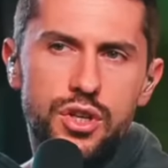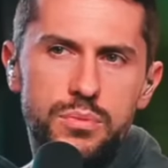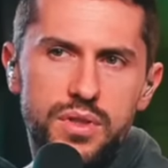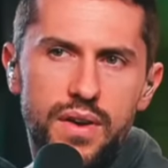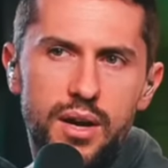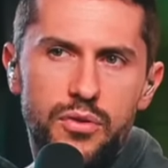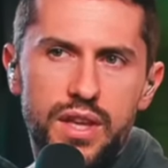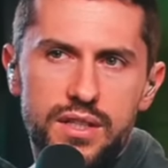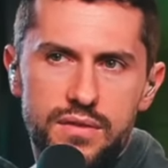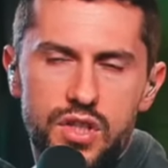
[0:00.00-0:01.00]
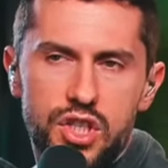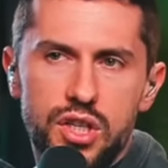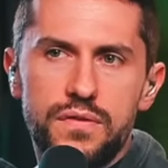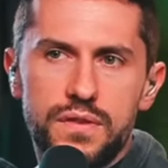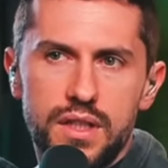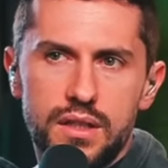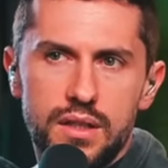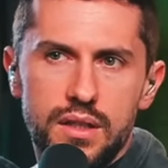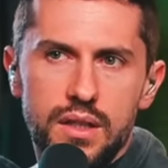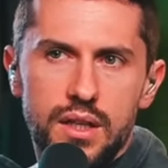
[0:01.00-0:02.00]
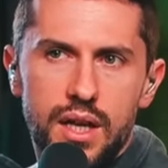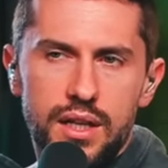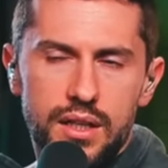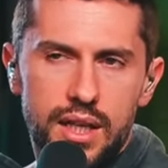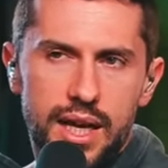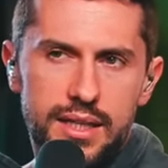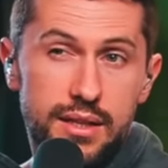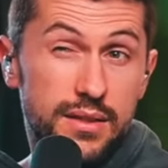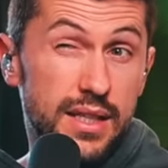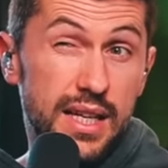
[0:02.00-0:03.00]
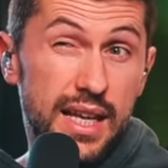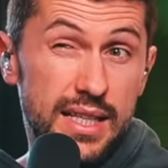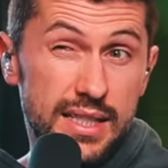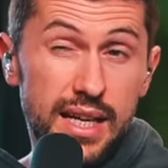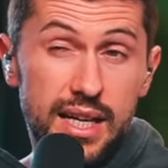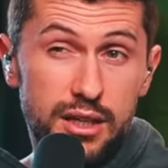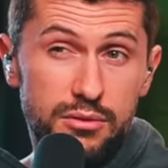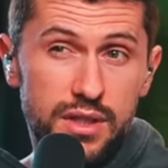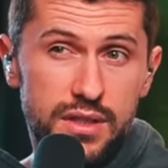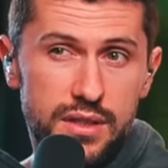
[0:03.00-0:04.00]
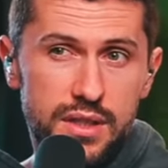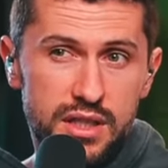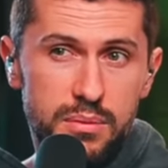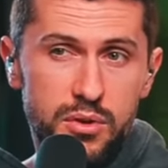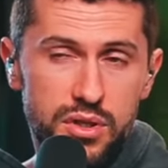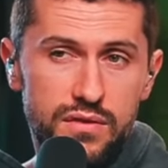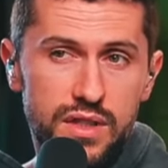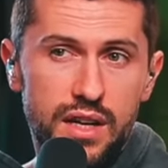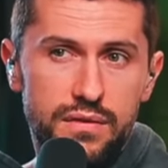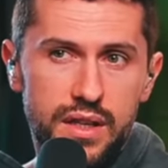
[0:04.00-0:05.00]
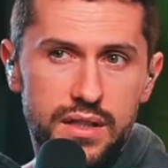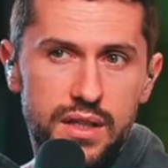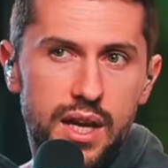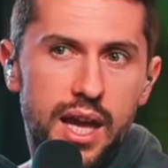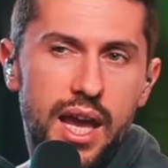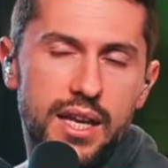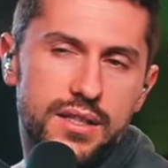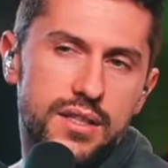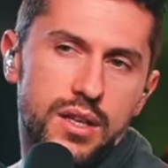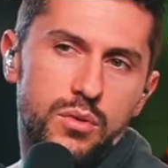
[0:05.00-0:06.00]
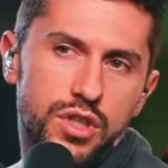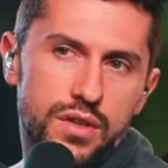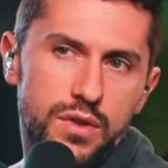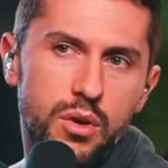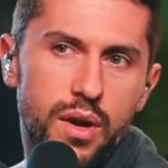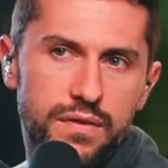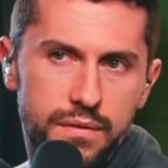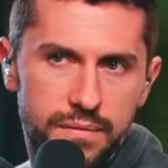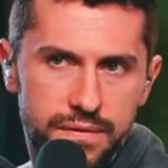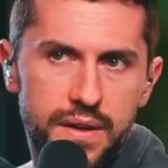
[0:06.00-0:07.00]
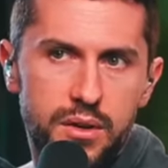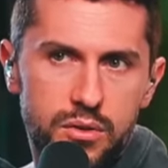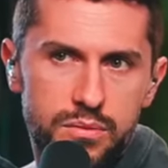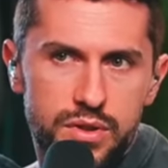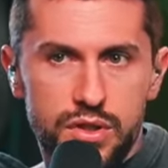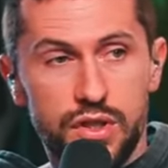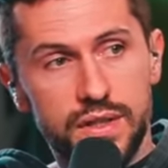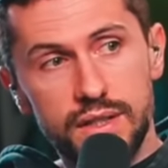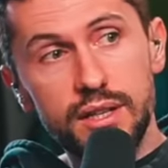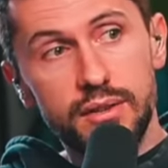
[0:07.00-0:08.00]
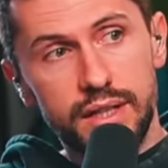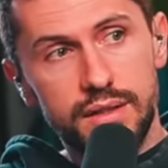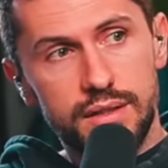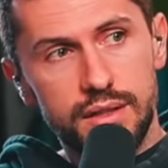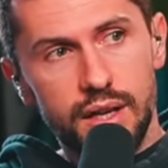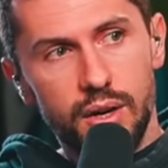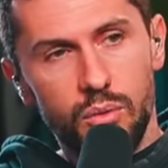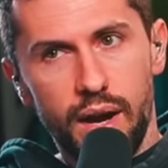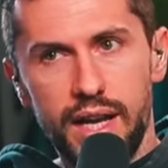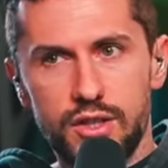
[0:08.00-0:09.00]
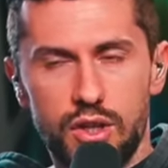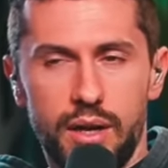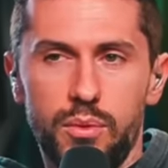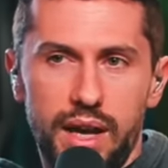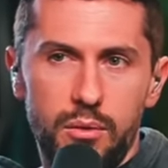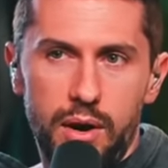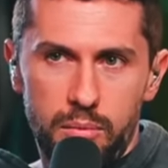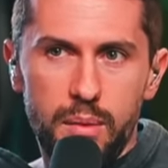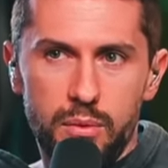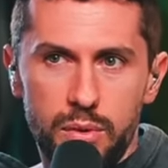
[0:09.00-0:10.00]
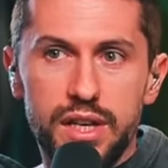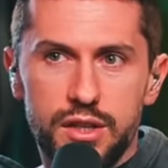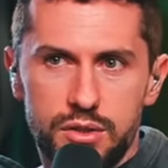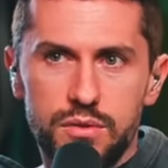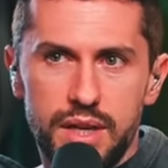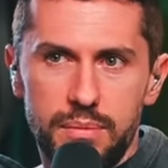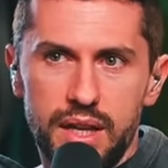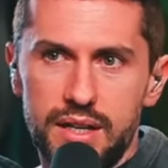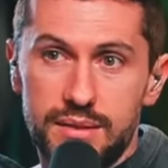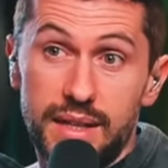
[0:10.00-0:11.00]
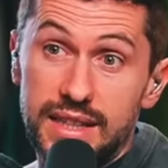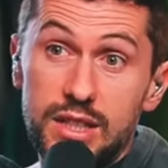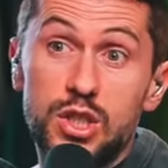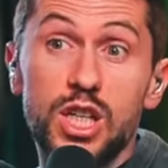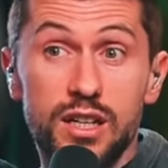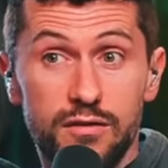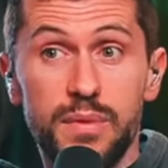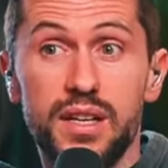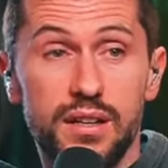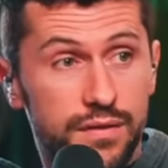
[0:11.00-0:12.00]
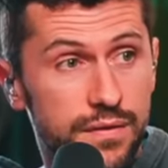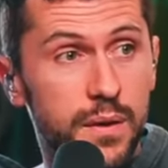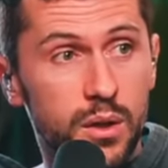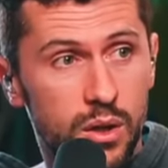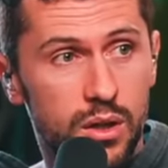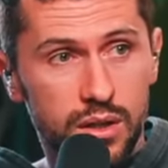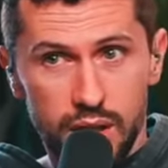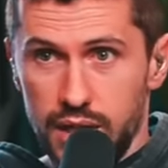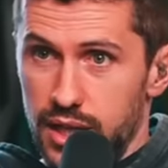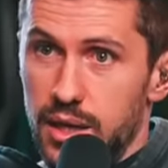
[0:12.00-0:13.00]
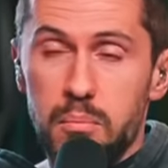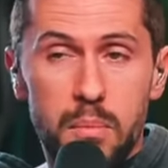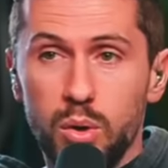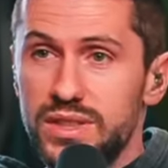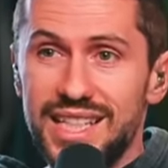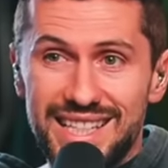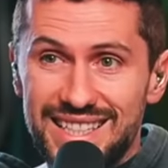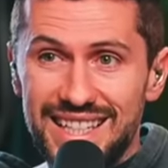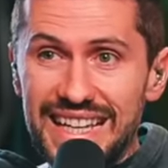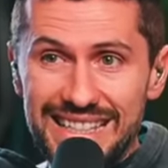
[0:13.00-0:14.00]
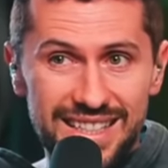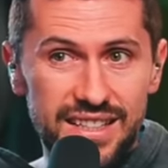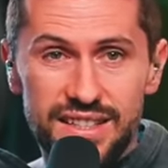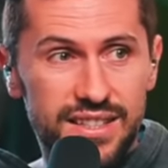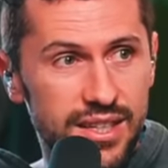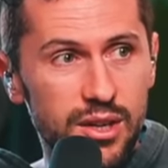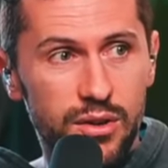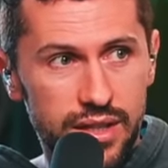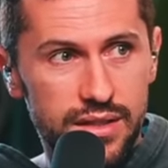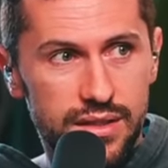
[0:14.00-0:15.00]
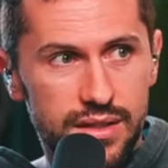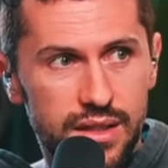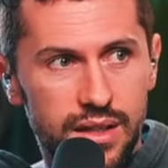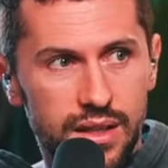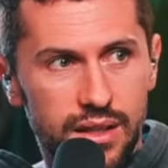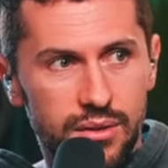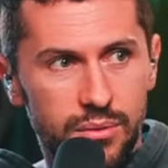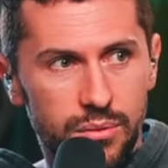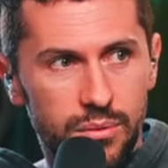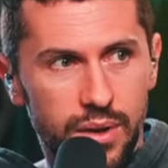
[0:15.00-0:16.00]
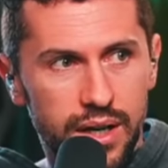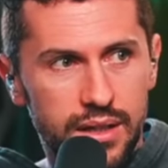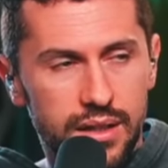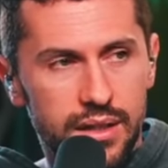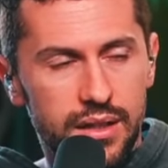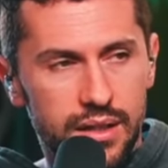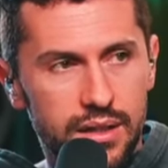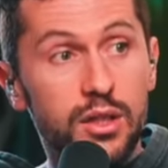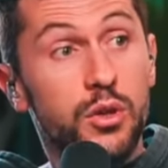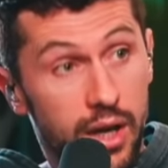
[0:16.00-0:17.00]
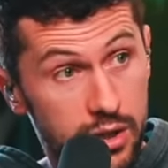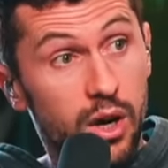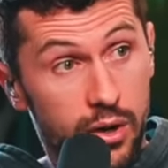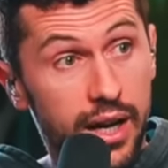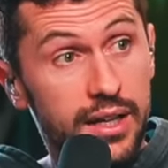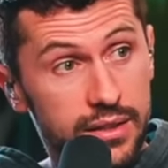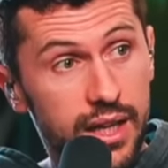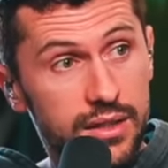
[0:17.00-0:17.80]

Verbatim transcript: terms of how things have shifted in the last, I'd say the last decade, really, since the explosion of Netflix? And it seems like we're shifting away from films to series. Yeah. Right? And so, like, when I remember reading Screwtape Letters, I'm like, this could have been a full-on multi-season series. That's exactly what we're going to do with Nefarious. Okay,